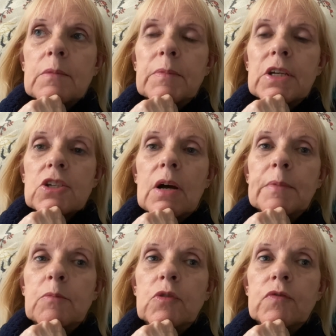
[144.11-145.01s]
because I'll
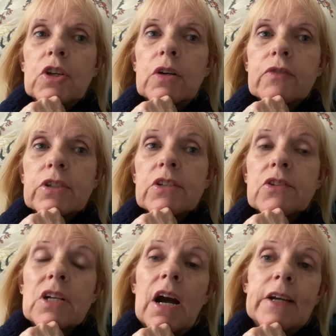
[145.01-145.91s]
be moved over to
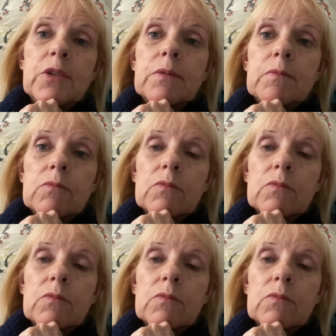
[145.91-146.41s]
Sky's,